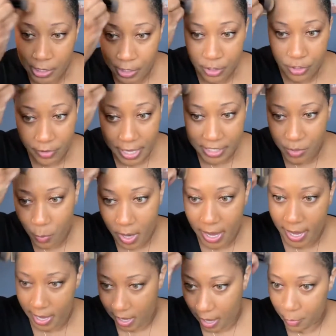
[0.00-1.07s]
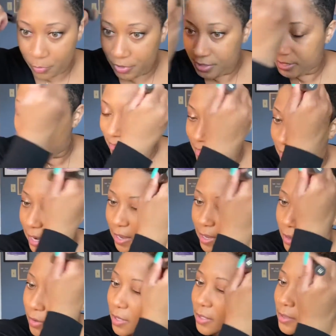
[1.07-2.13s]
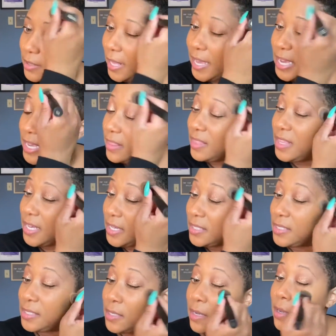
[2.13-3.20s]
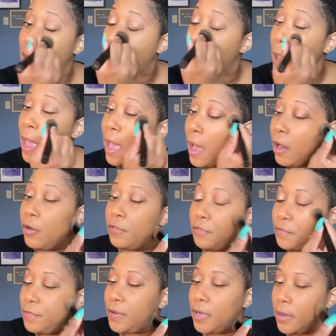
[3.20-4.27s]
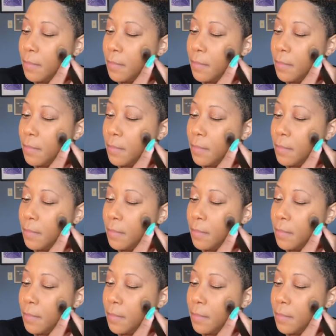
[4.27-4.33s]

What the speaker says: So that's why I will say that I like this e.l.f.